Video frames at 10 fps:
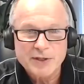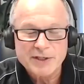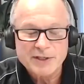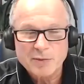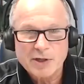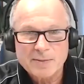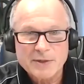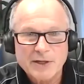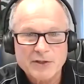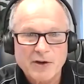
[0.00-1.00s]
and sometimes
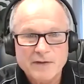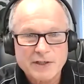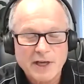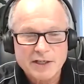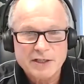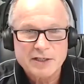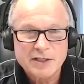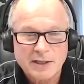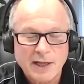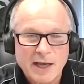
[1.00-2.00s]
those conversations
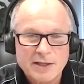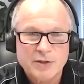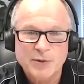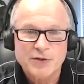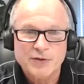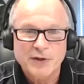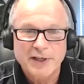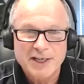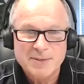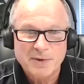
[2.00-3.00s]
can last 2 or 3 years